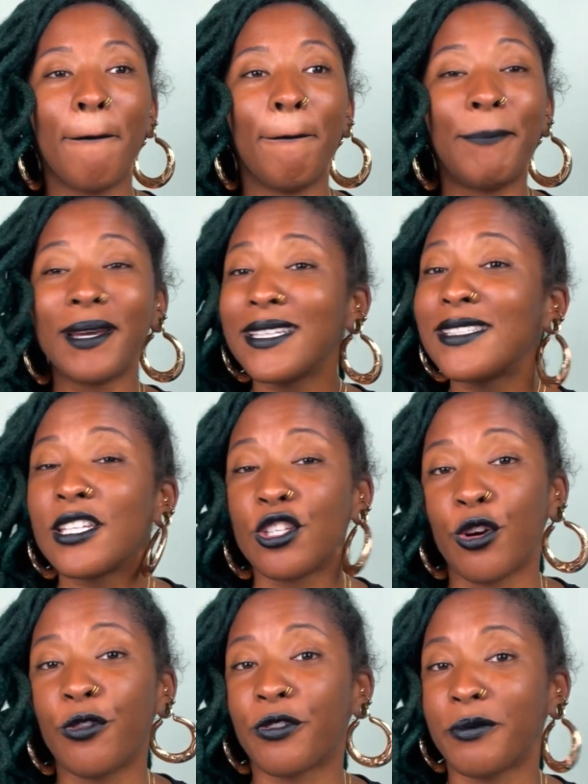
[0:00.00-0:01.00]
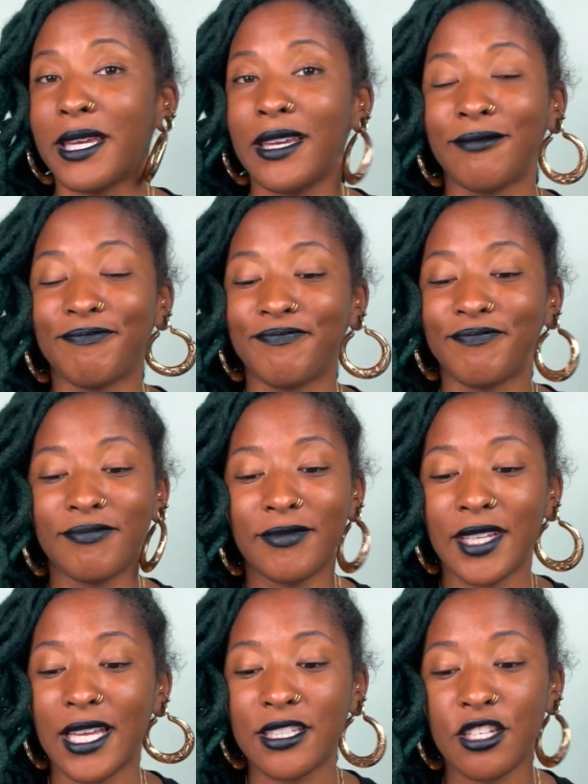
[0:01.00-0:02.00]
But it's a no for me.
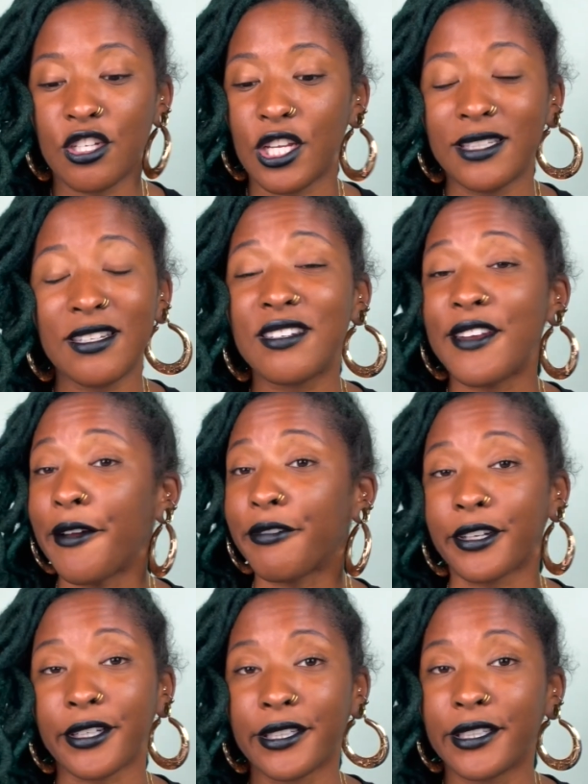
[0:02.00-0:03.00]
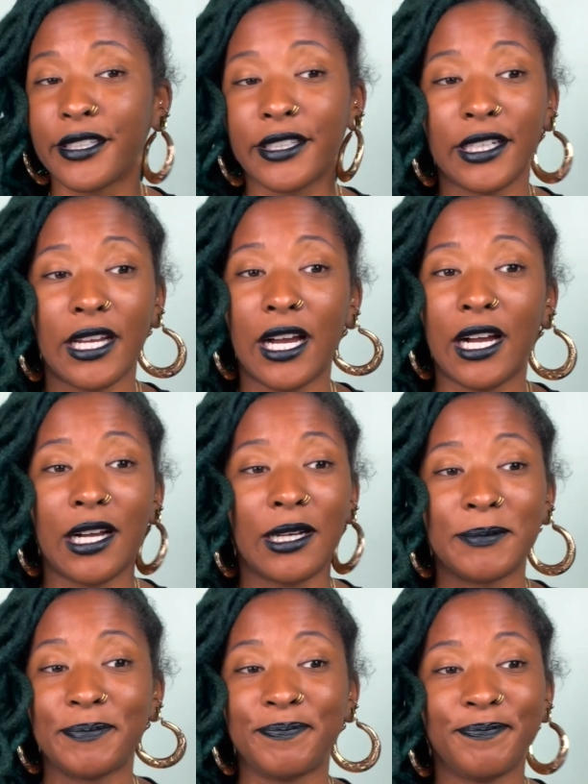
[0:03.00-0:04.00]
It's a never. I